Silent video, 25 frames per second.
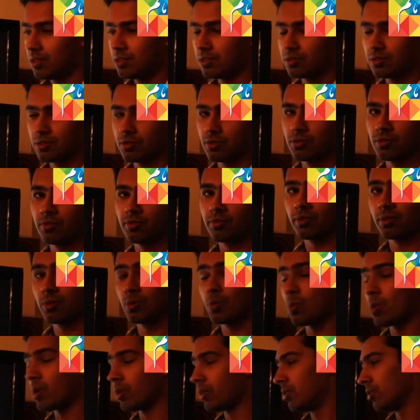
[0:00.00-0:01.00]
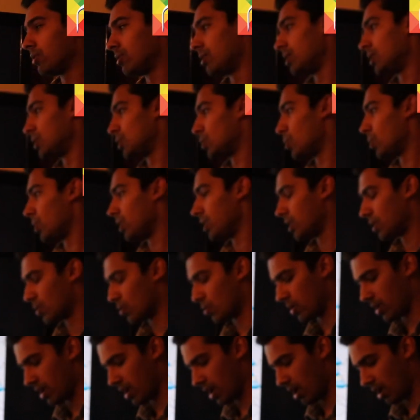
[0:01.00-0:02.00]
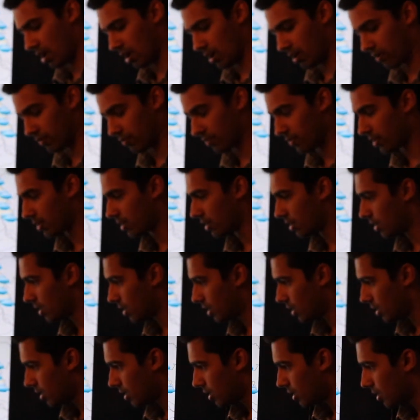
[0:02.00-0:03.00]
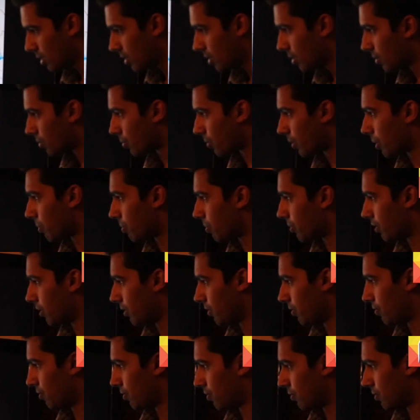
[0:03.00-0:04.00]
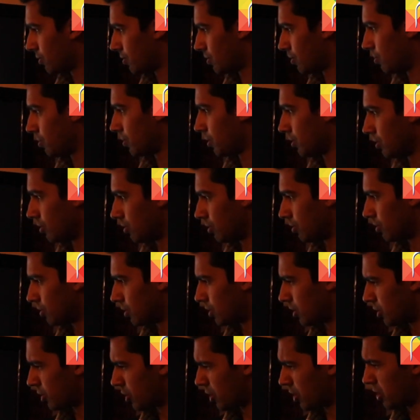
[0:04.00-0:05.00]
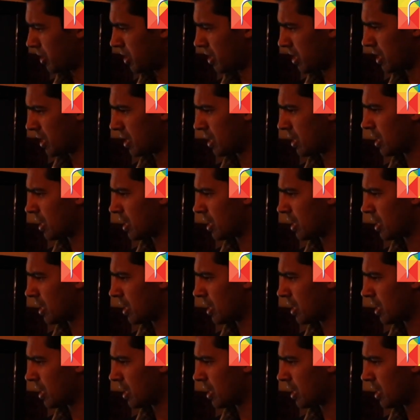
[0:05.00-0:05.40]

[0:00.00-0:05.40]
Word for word: So for the weather this week we have what I believe to be the sun